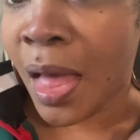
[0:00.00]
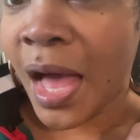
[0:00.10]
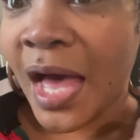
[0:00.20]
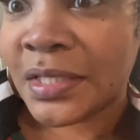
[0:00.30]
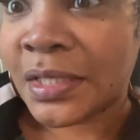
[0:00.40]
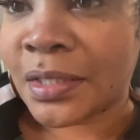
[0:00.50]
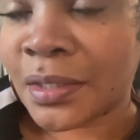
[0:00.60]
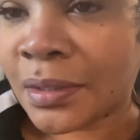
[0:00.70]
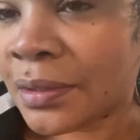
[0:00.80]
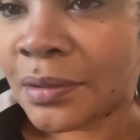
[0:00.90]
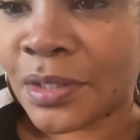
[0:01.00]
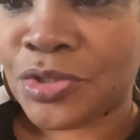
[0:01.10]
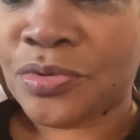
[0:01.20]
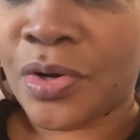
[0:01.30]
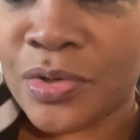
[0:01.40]
idea that
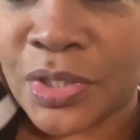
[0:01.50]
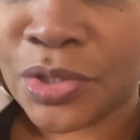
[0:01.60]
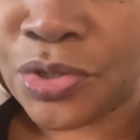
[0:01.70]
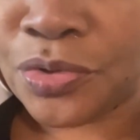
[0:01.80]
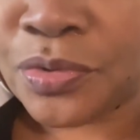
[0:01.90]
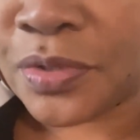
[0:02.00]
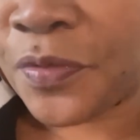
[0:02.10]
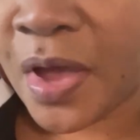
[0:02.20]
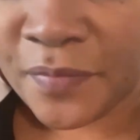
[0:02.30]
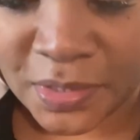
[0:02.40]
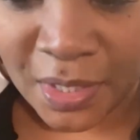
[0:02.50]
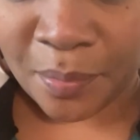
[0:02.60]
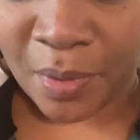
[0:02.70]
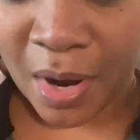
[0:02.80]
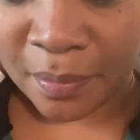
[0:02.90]
you all can use if you're having the same
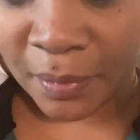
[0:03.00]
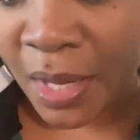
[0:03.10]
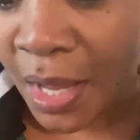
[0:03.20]
problem.